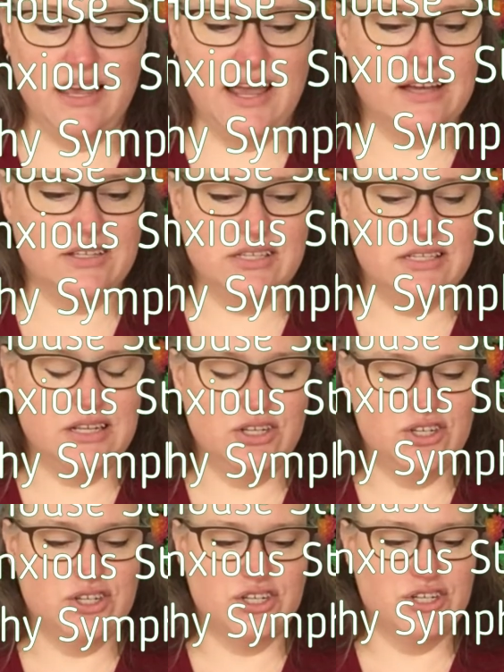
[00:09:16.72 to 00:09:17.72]
House
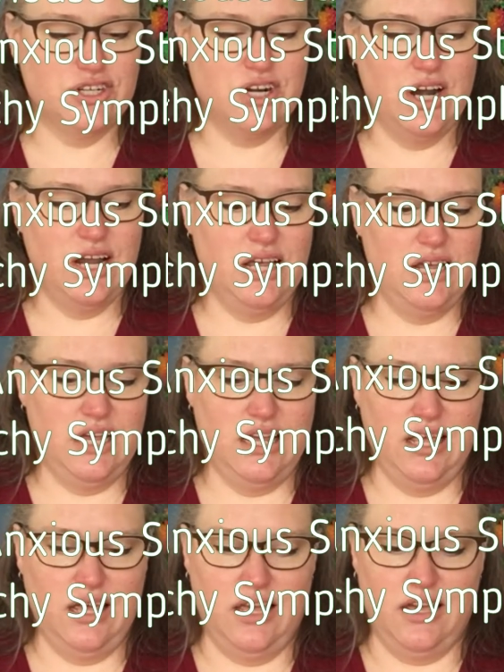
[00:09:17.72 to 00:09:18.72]
Stitcher,
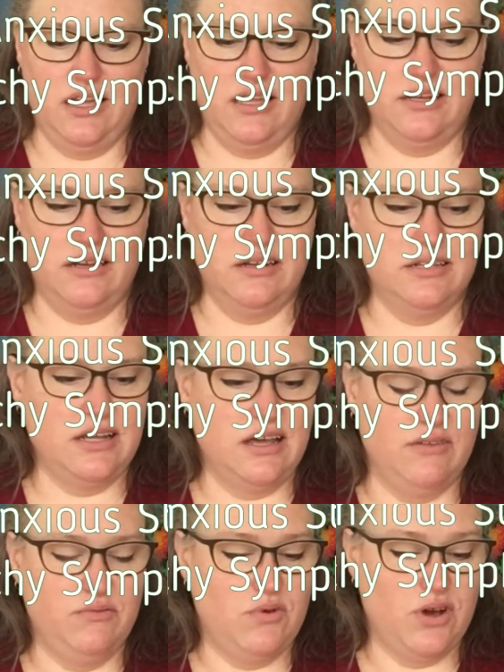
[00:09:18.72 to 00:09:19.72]
and
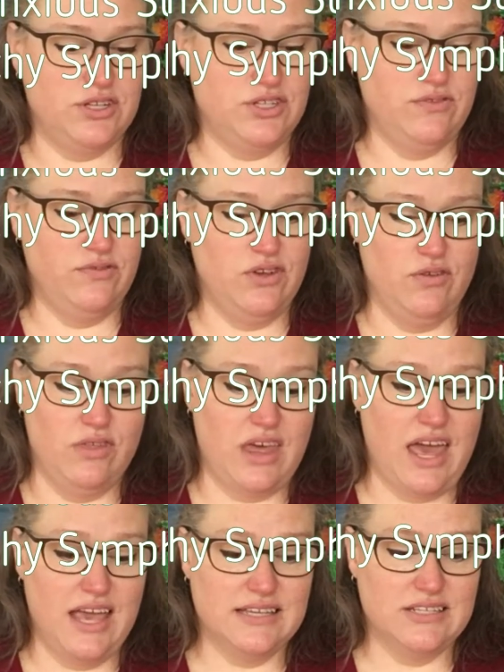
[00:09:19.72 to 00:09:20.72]
I've watched a few of the
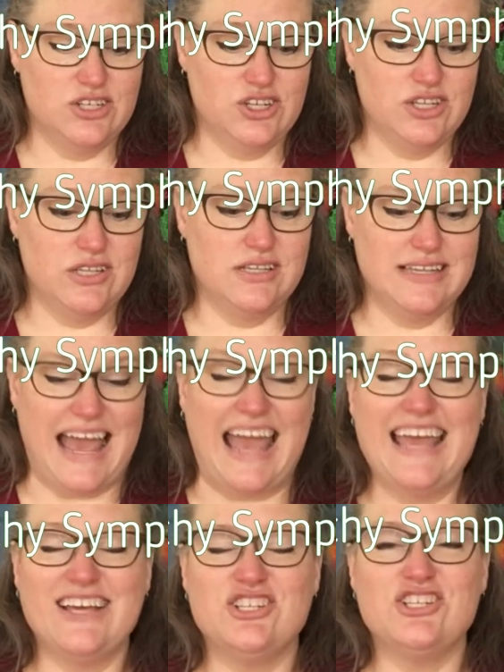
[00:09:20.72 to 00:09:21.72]
Anxious
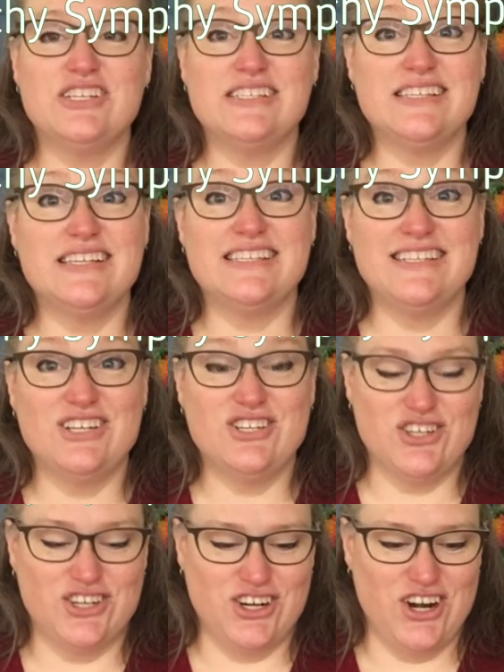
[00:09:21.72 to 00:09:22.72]

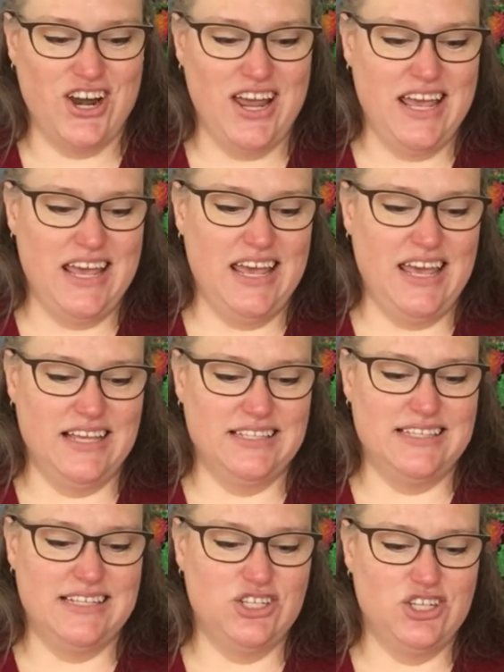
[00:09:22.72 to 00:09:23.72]
Stitcher and
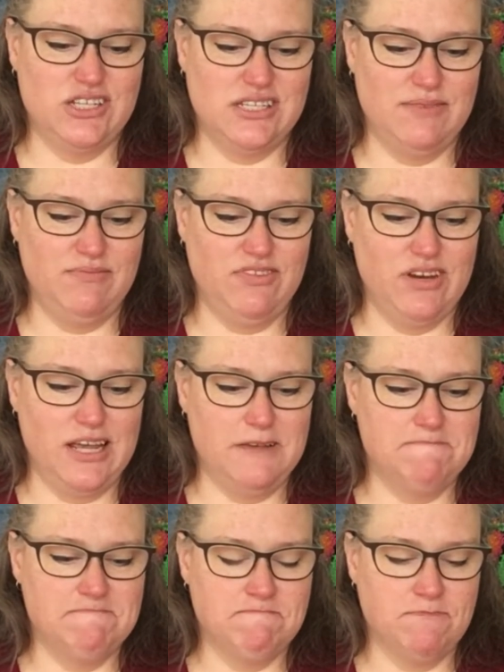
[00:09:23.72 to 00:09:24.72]
Stitchy Symphony.
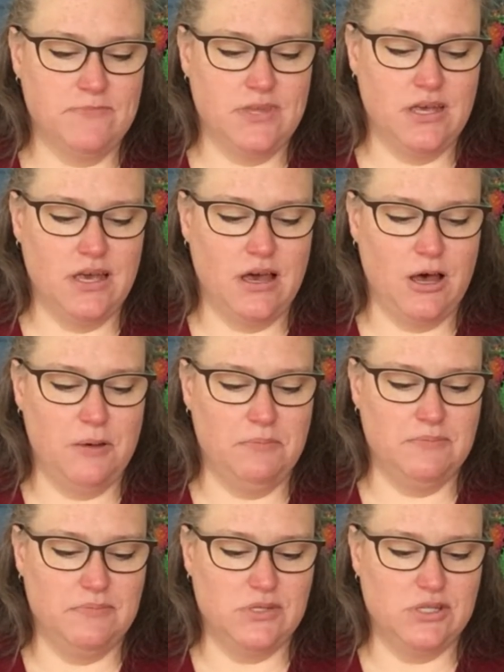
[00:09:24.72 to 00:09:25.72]

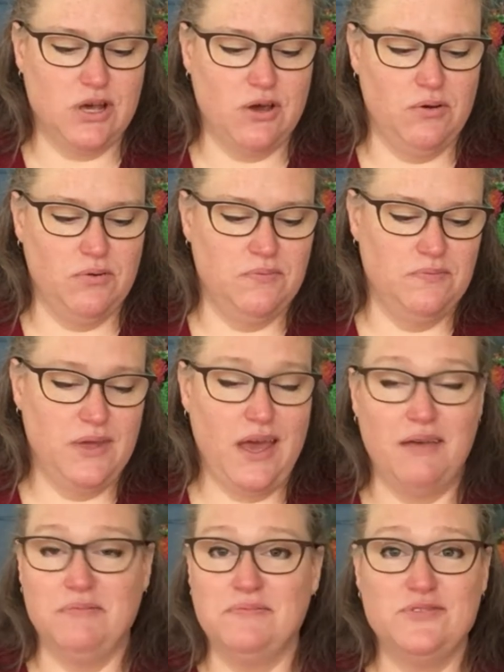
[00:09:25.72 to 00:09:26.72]
So yeah,
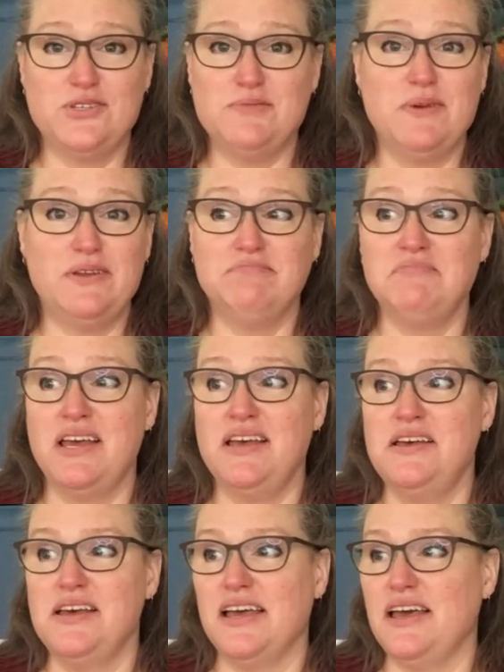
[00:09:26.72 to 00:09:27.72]
just been
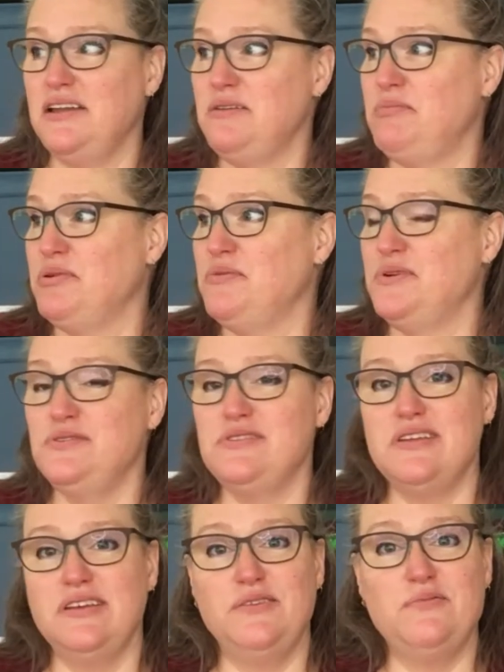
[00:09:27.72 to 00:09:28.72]
kind of
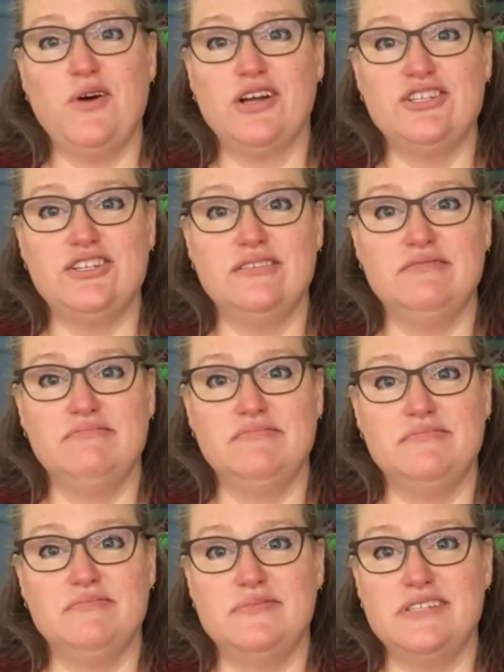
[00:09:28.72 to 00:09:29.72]
perusing and watching
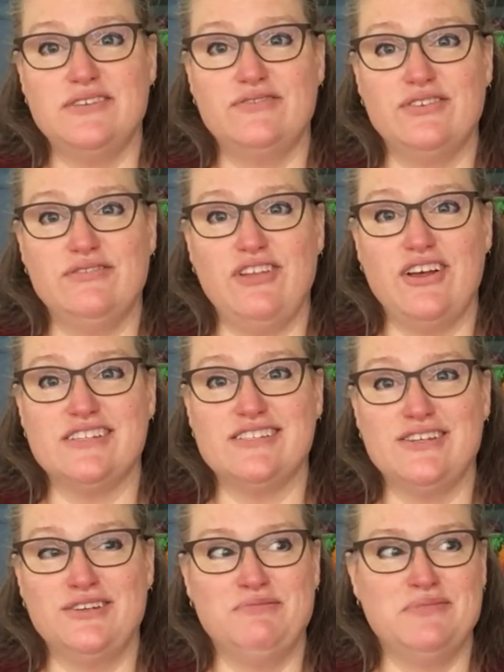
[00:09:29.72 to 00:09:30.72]
different floss
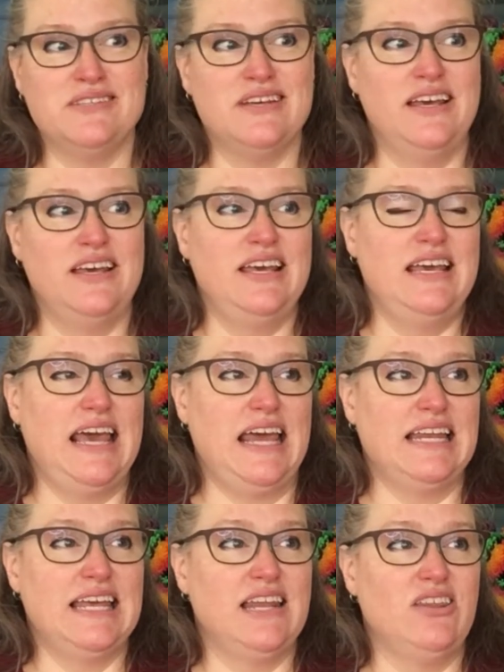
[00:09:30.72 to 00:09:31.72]
tubes
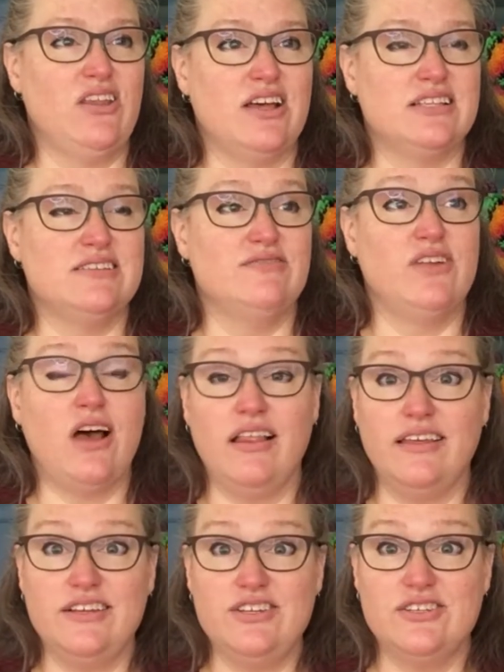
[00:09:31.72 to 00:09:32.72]
and getting lots of
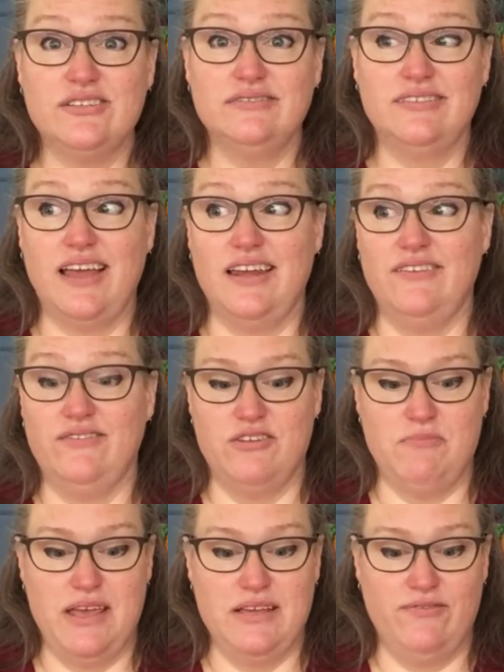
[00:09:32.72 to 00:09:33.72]
knowledge
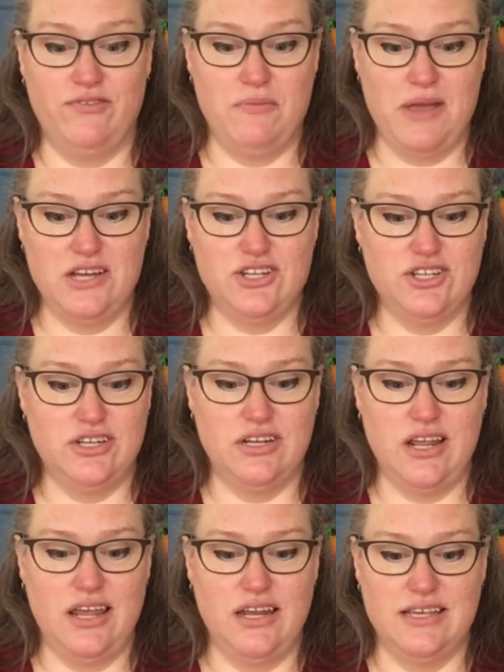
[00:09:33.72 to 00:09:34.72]
and information
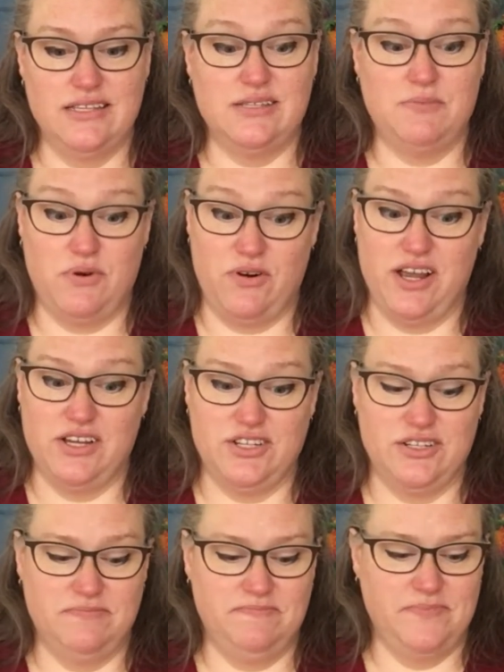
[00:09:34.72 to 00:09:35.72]
and
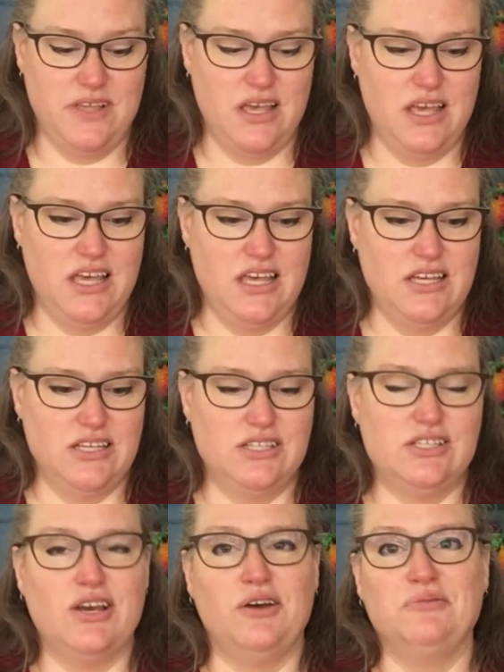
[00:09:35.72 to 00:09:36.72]
inspiration.
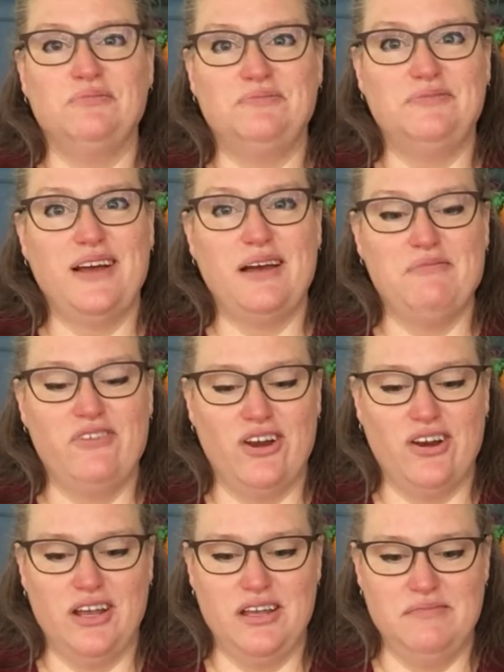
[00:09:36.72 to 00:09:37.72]
So I'm
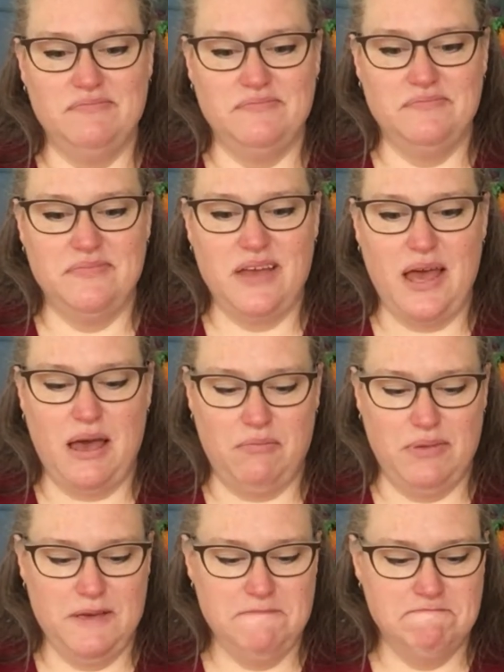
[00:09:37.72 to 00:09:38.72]
very
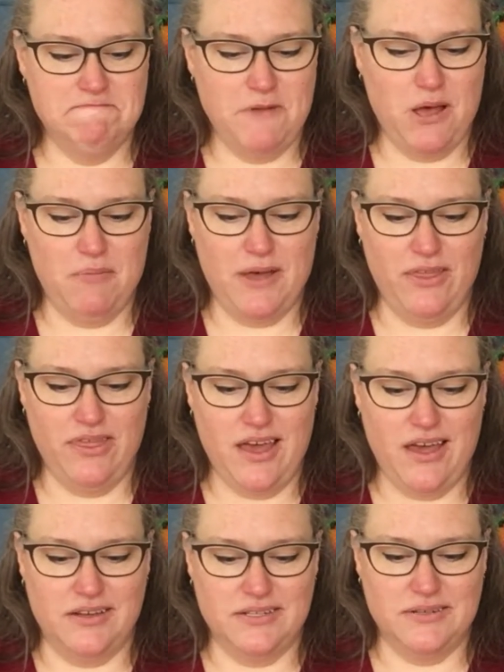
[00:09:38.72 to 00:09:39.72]
happy about
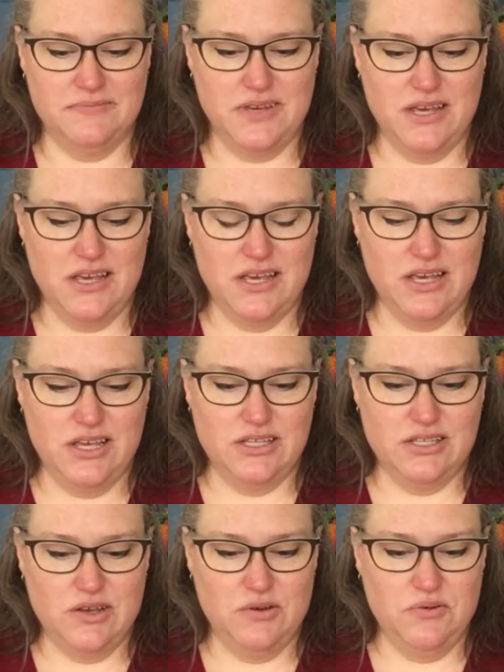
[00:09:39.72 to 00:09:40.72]
that.
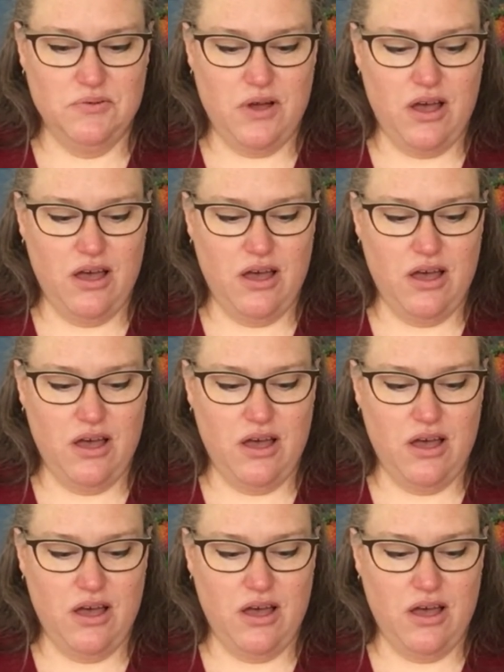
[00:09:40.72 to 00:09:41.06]
So